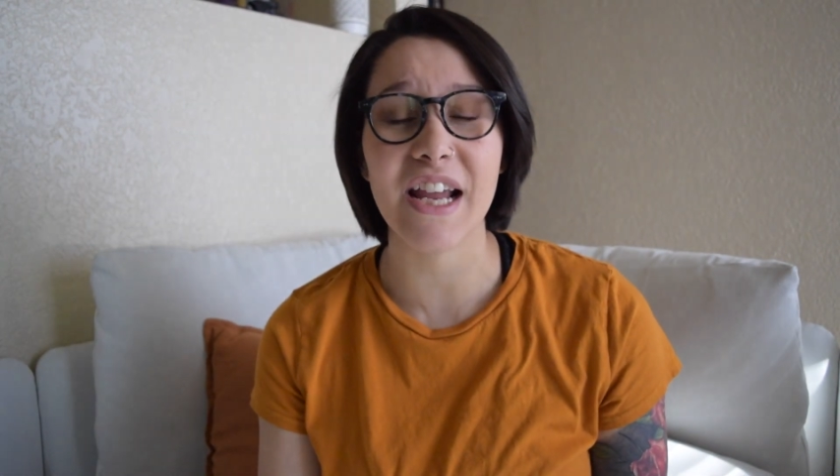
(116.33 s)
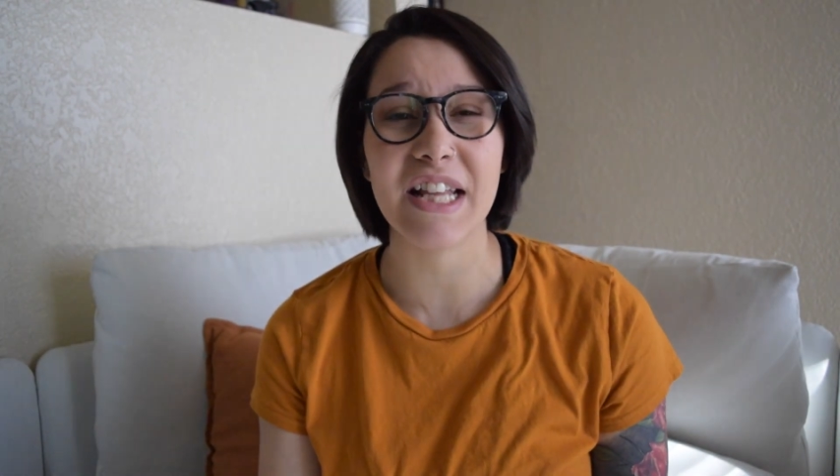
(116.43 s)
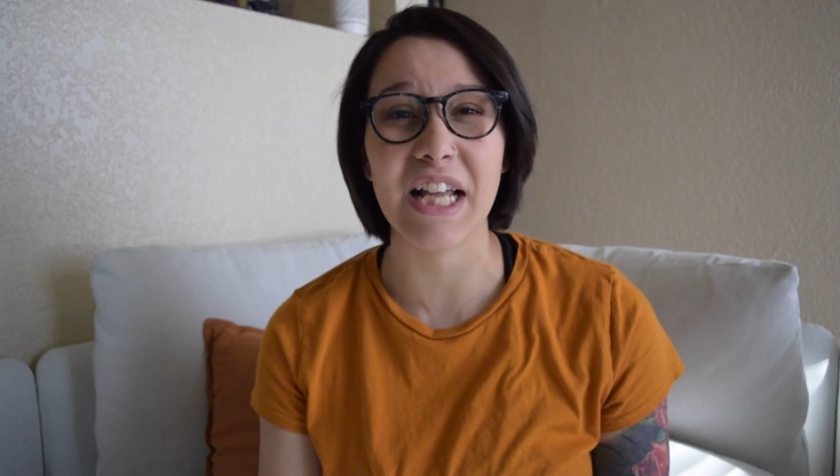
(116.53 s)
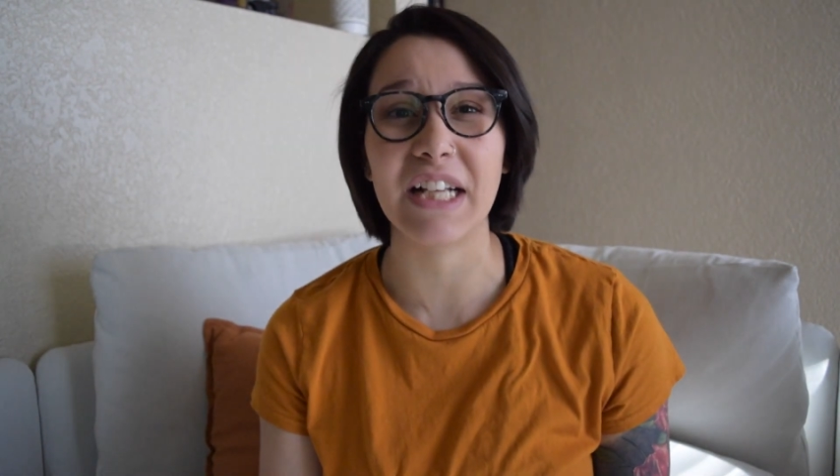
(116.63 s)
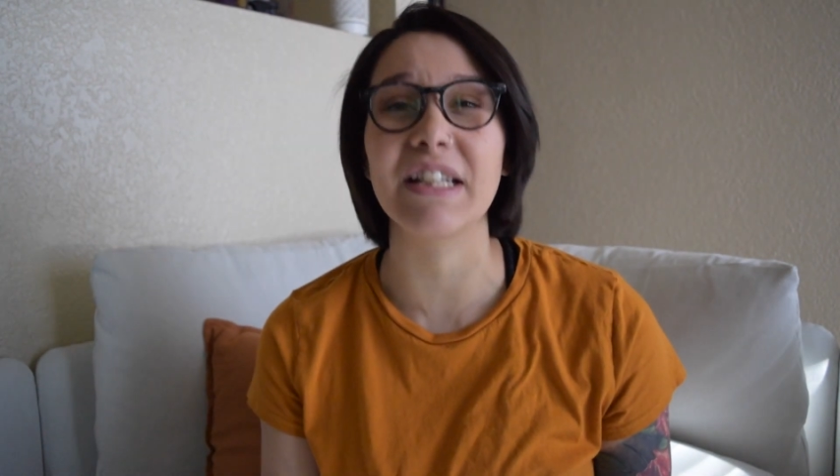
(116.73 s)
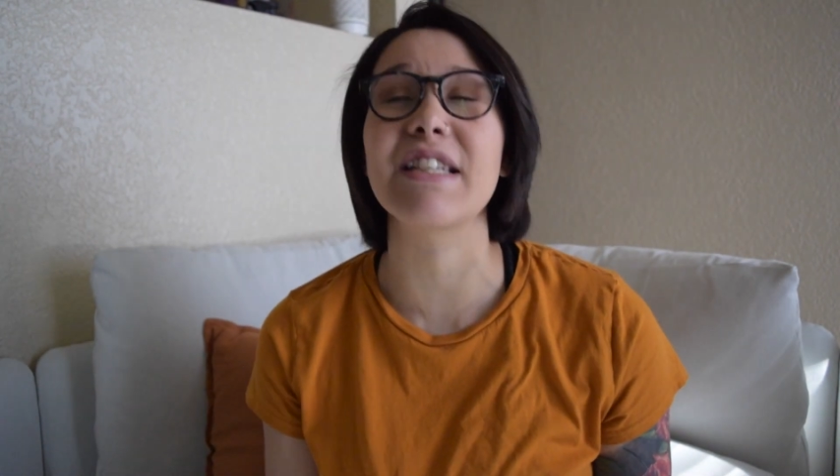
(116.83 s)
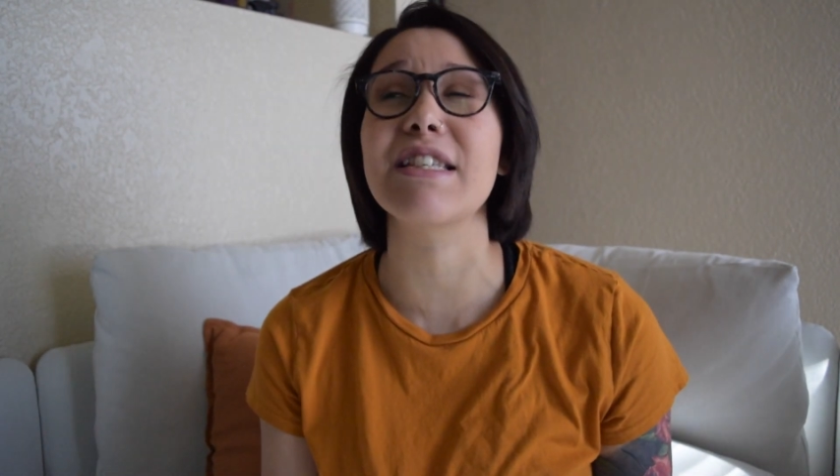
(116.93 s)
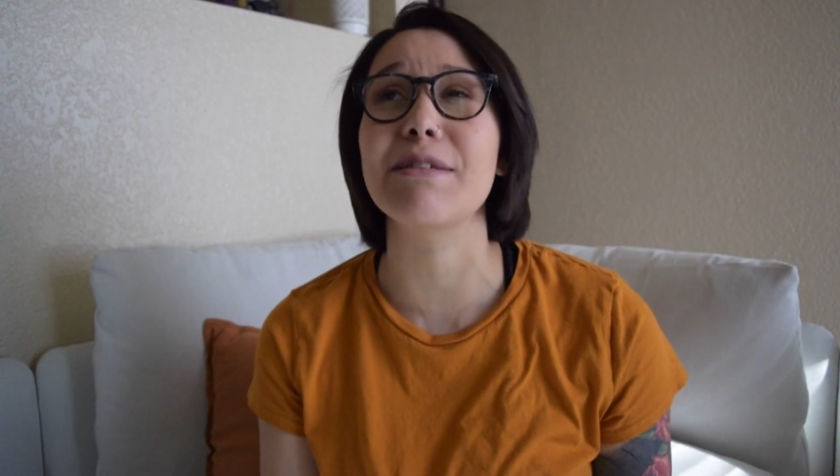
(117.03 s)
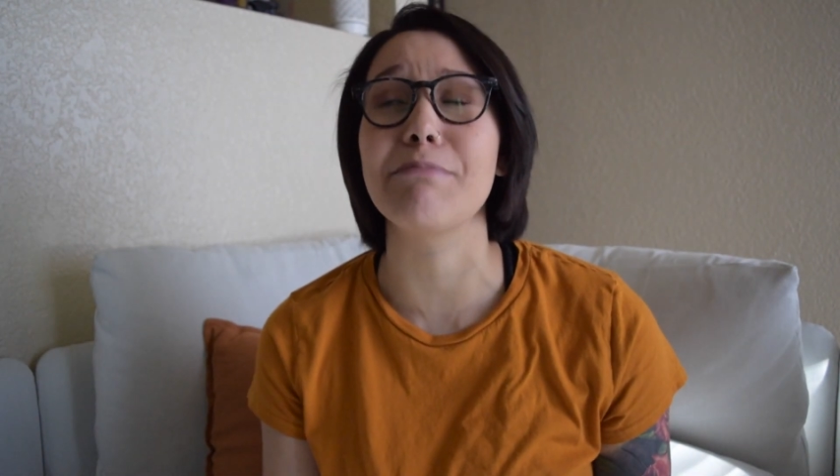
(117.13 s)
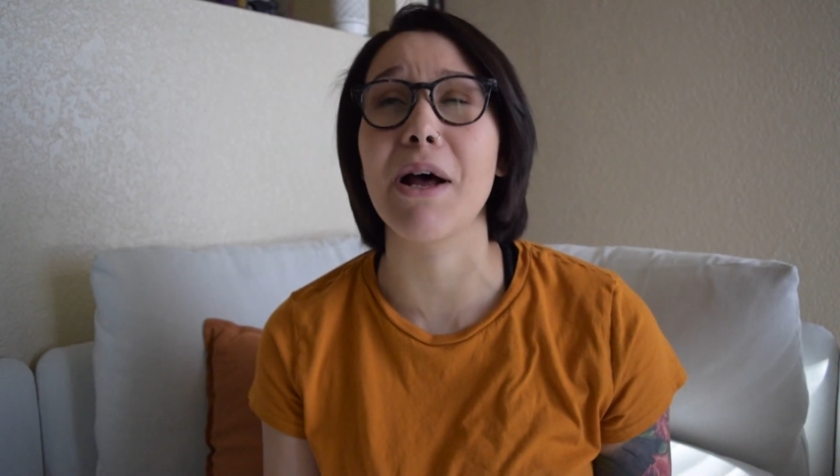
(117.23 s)
and like the
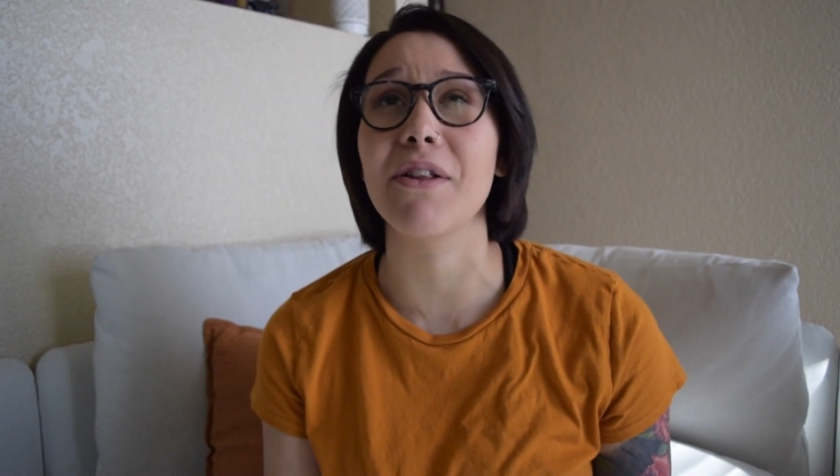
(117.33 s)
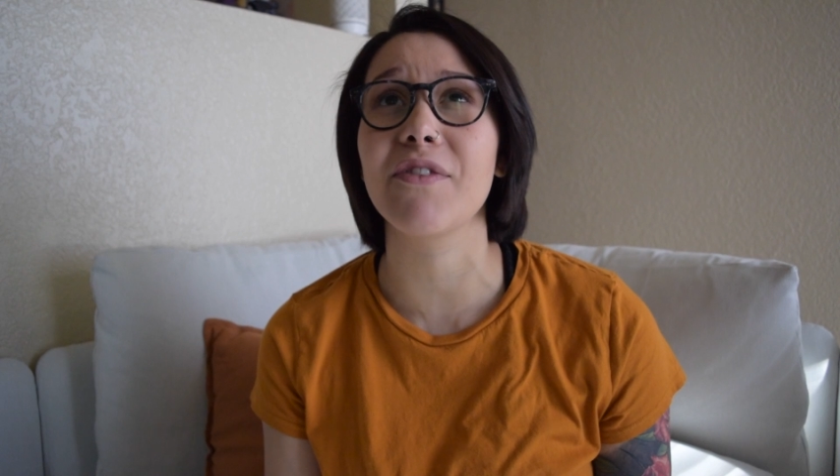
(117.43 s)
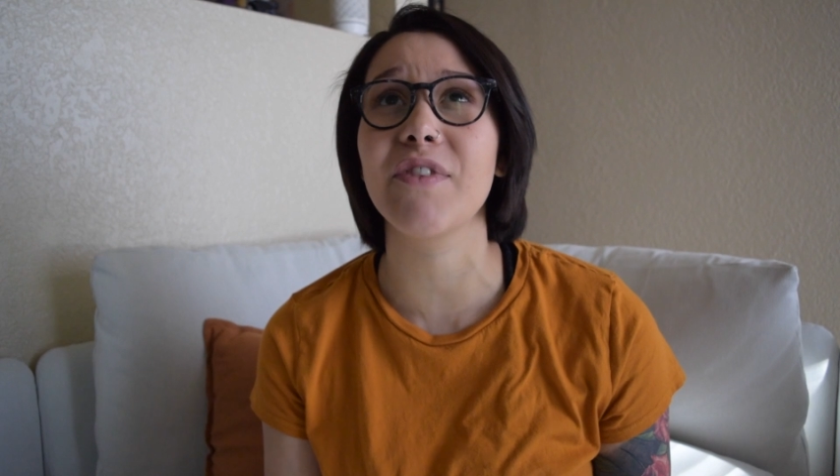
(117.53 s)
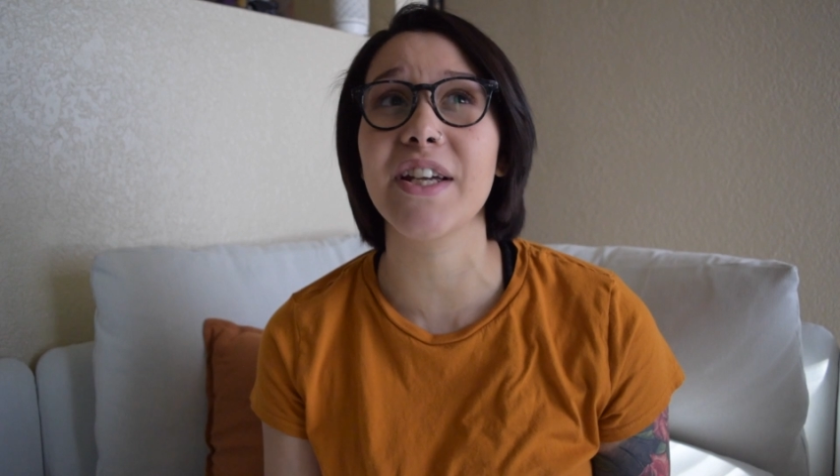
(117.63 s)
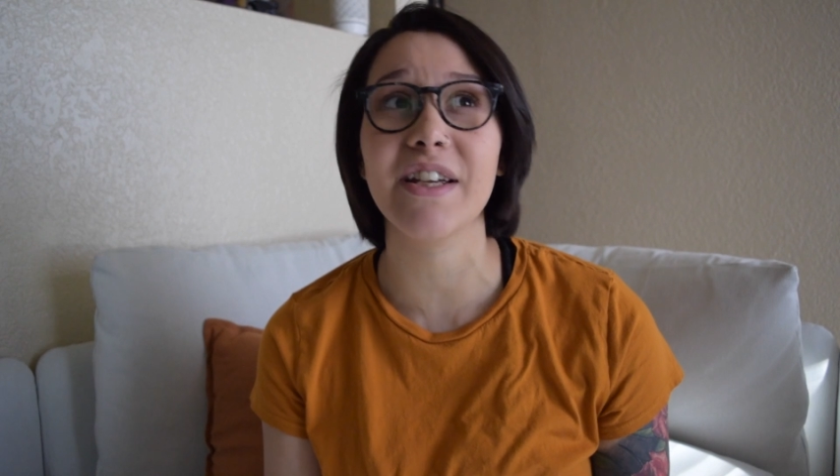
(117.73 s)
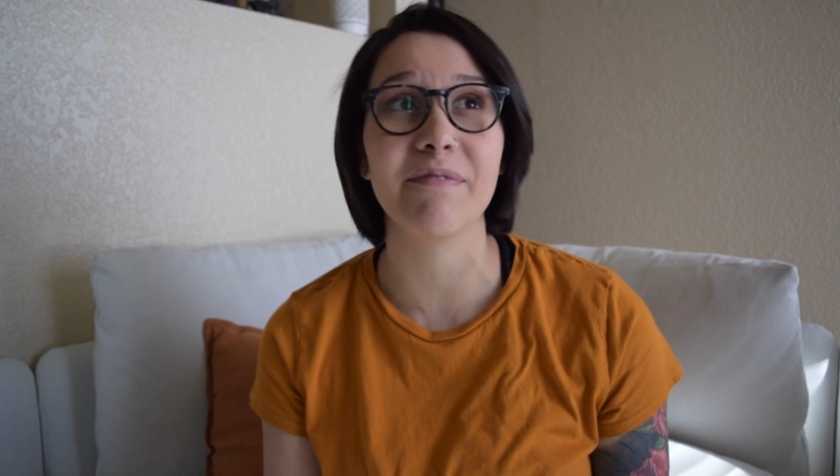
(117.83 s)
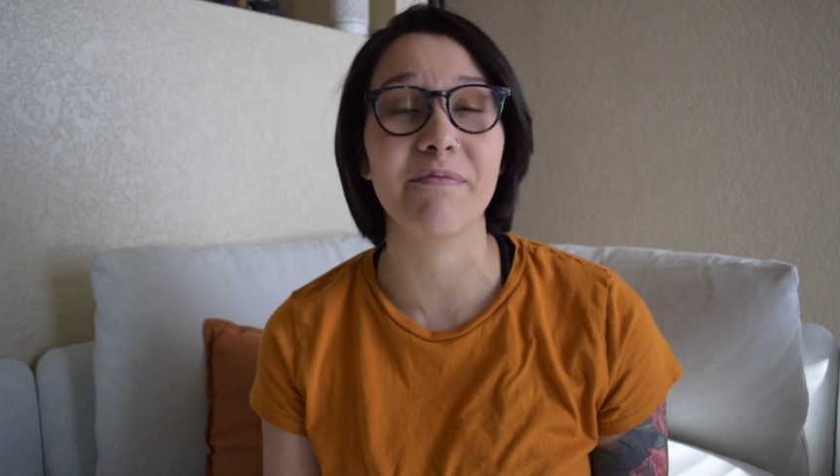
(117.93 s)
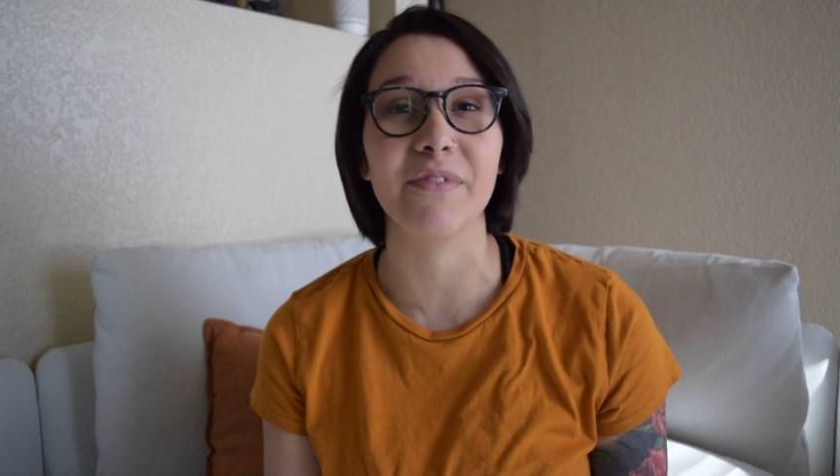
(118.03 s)
smell of it